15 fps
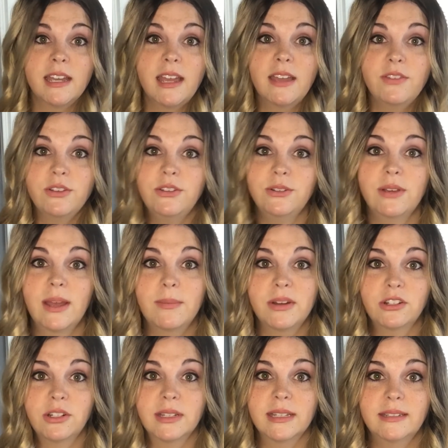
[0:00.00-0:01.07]
If you do get
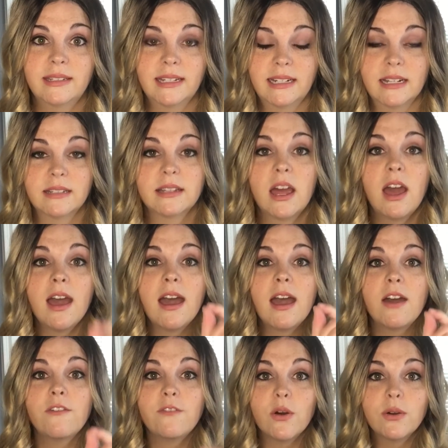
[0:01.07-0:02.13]
motion sickness,
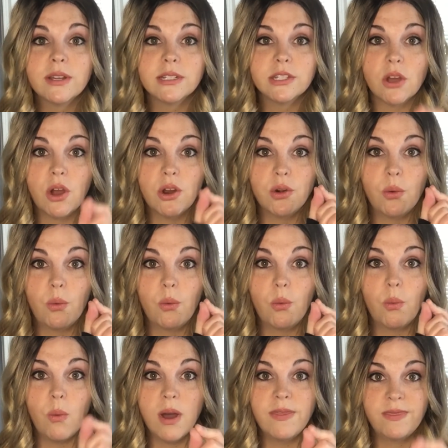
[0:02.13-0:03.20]
focus on
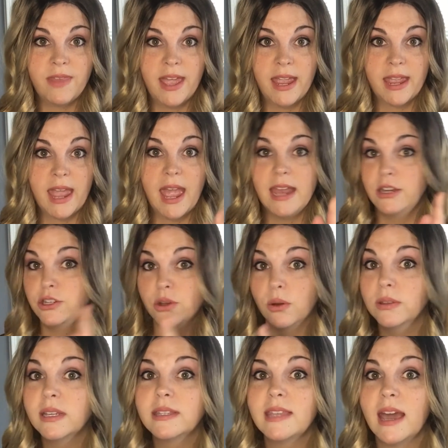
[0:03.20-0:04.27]
one thing and
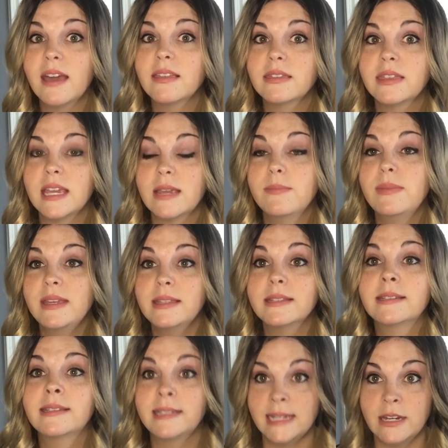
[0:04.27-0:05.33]
don't let that thing be the
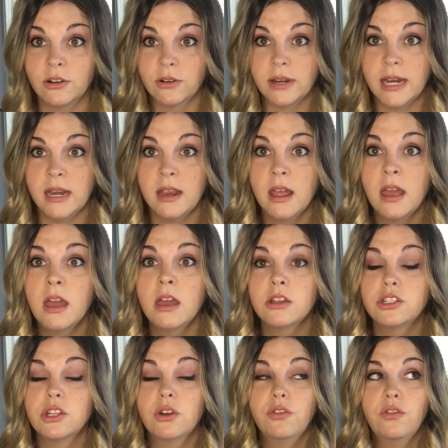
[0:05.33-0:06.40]
scenery.
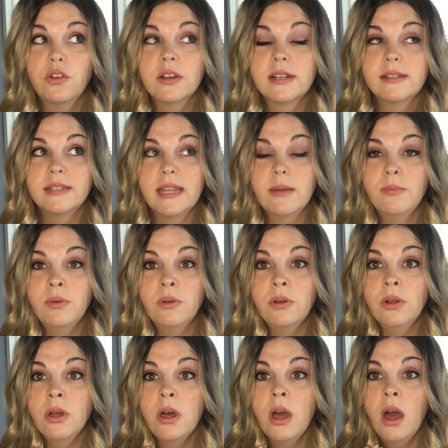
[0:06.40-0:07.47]
So for
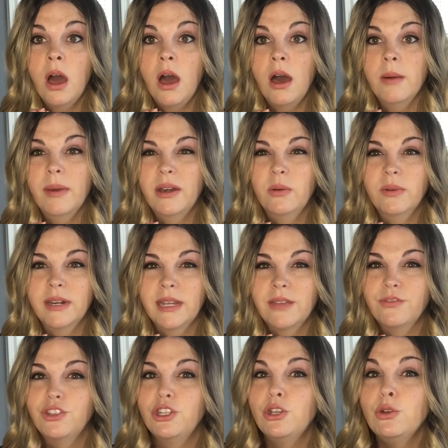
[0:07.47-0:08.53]
example, I don't want to
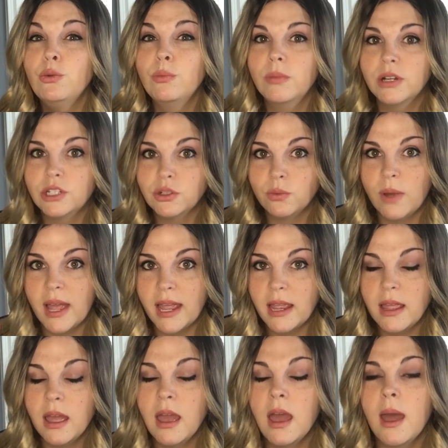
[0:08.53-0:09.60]
give too much
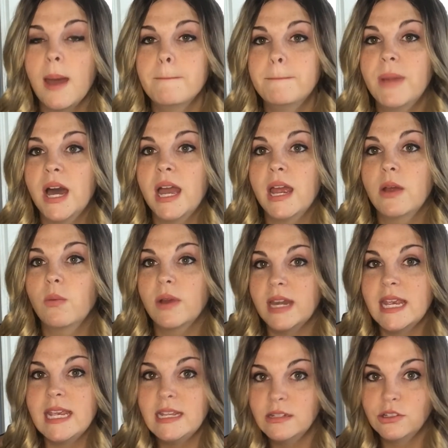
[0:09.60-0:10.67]
away, but when
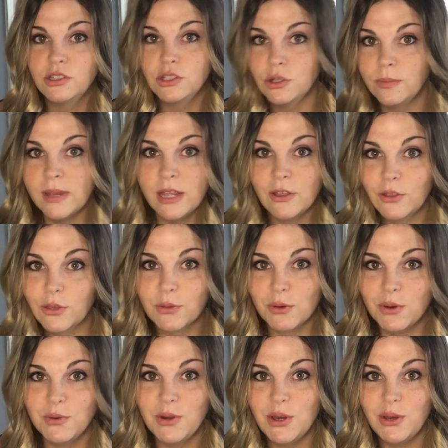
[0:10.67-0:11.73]
he's zooming
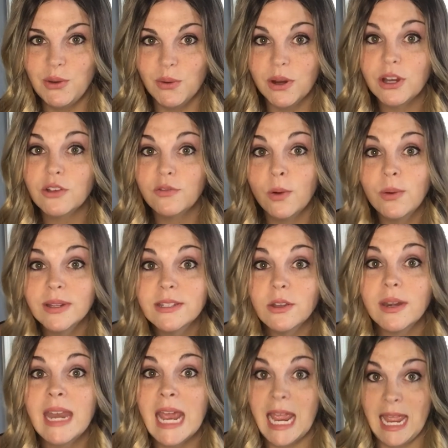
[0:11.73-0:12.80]
through New York, focus
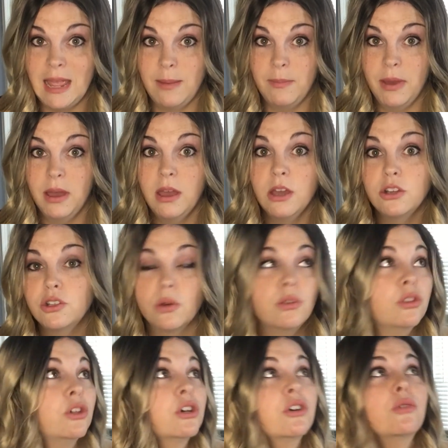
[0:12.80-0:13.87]
on him.
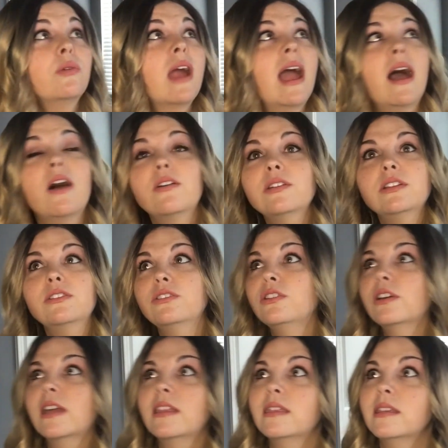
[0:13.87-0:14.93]
Don't look around and
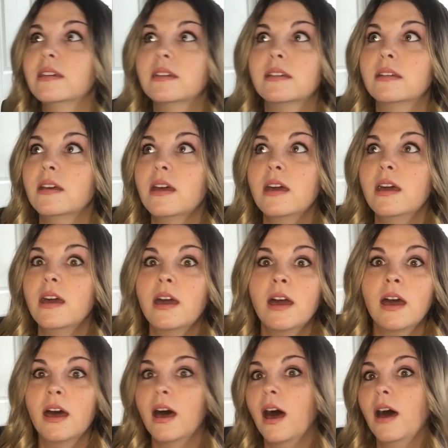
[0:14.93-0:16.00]
look at the
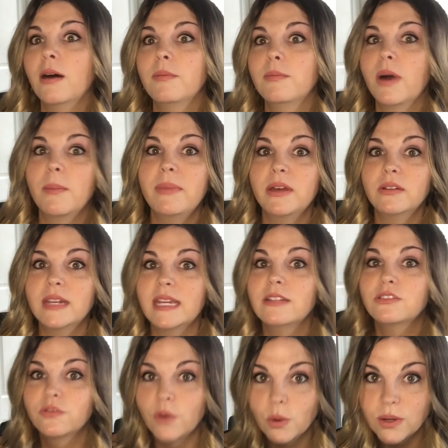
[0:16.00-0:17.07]

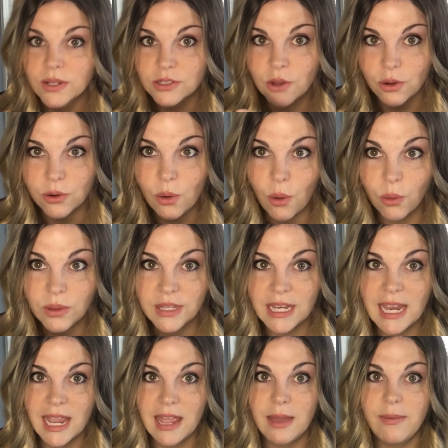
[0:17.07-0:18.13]
buildings. Focus on only
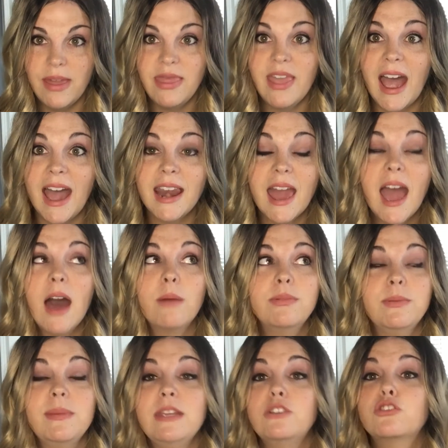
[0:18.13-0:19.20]
him, and that
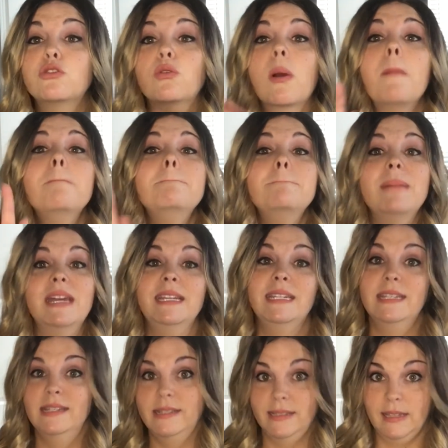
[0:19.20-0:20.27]
helped me
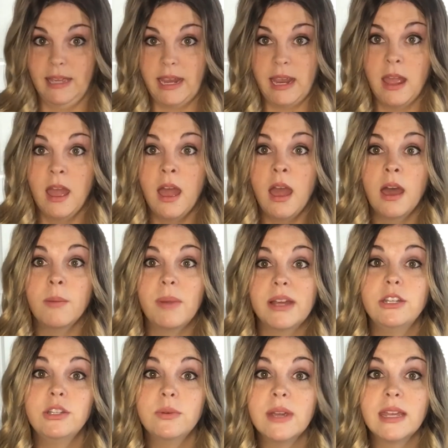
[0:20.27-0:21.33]
tremendously. By
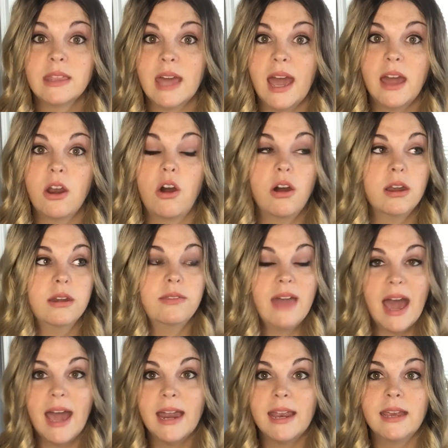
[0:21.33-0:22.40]
doing that on
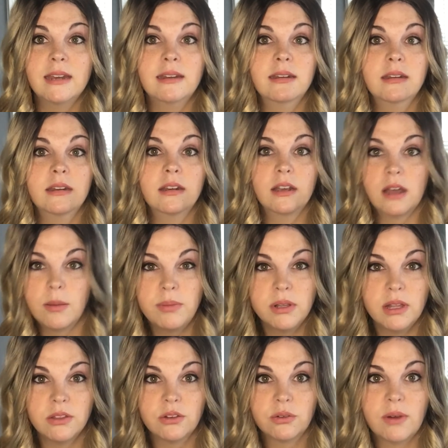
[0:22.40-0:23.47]
that and a couple
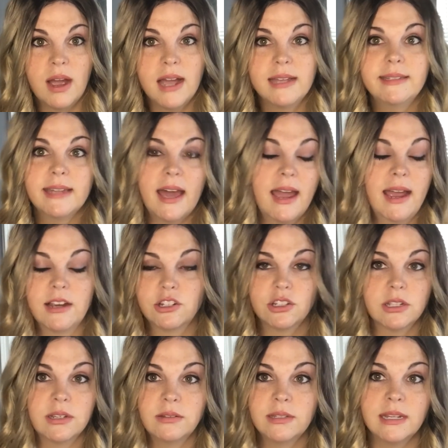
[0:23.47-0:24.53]
other rides, I
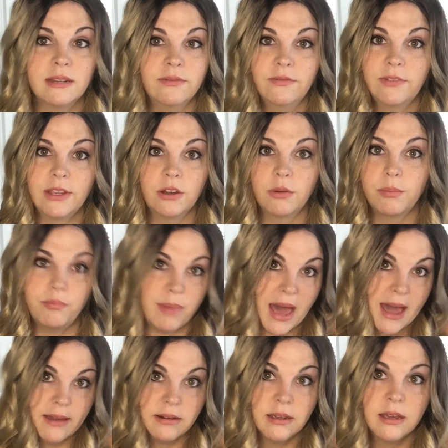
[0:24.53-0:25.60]
actually didn't feel
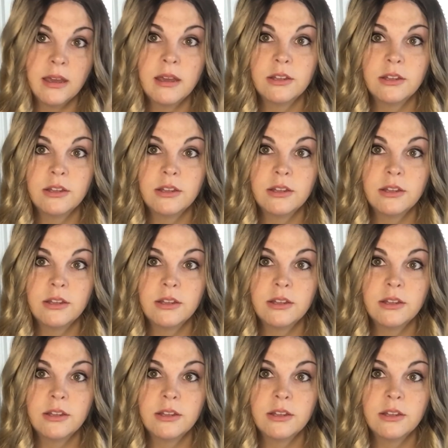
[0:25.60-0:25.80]
bad.